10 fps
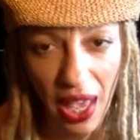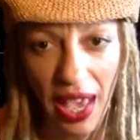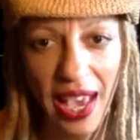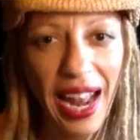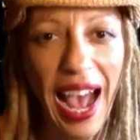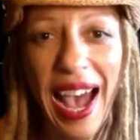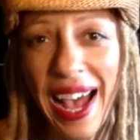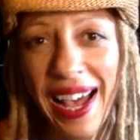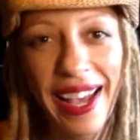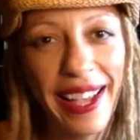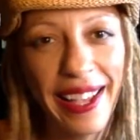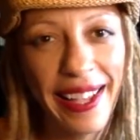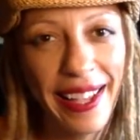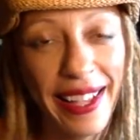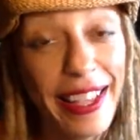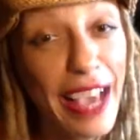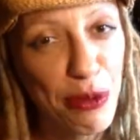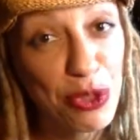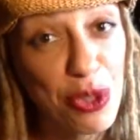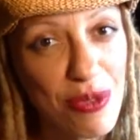And I got
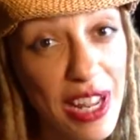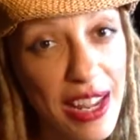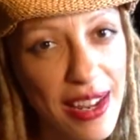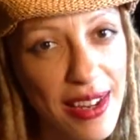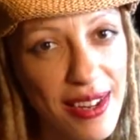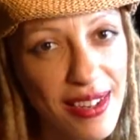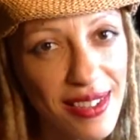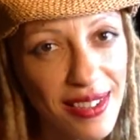what you need.